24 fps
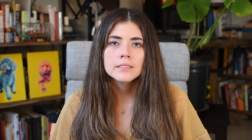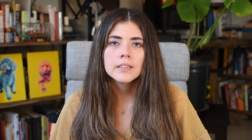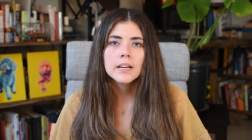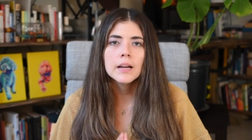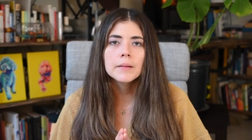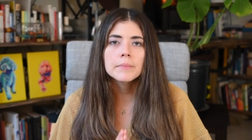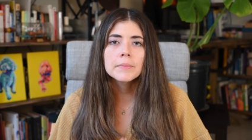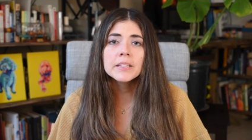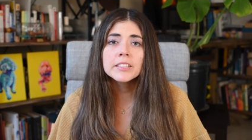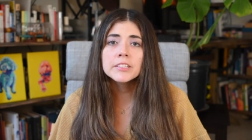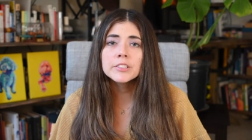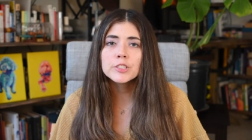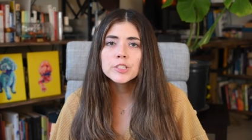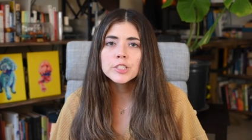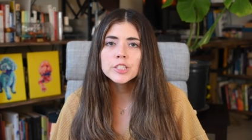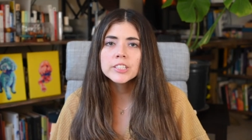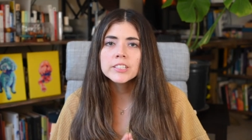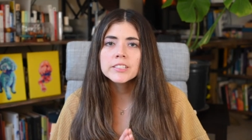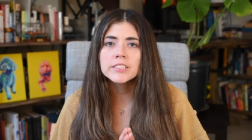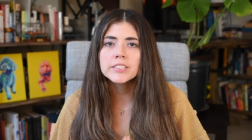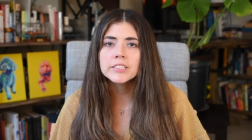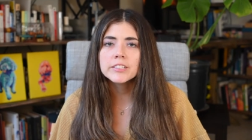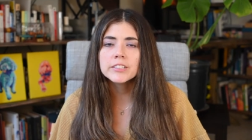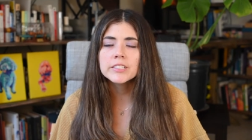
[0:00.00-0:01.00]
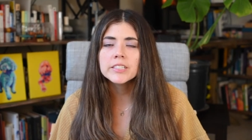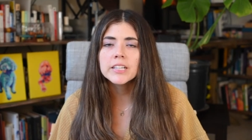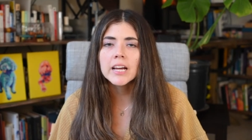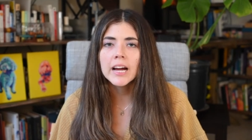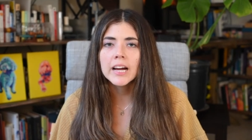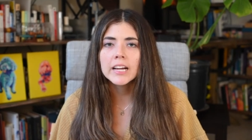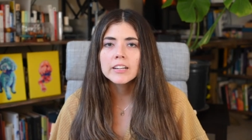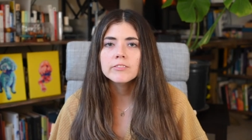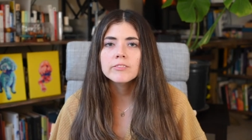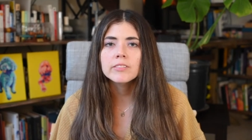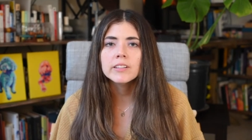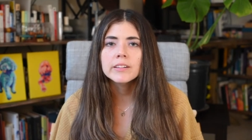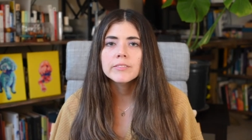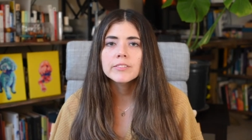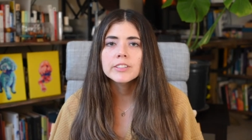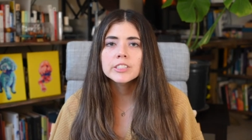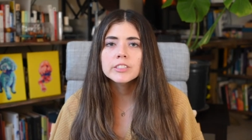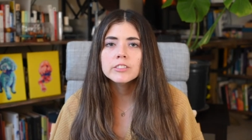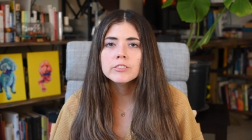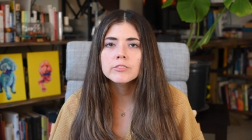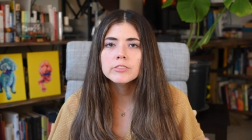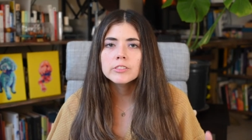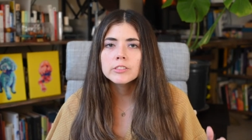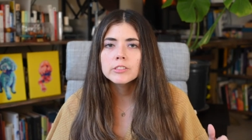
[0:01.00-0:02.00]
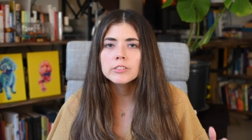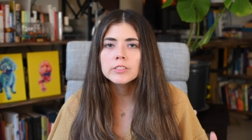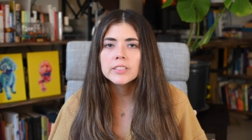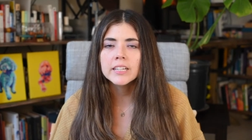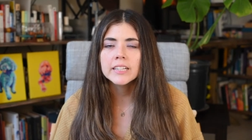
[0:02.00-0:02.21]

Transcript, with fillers: M S G is used to add flavor to food,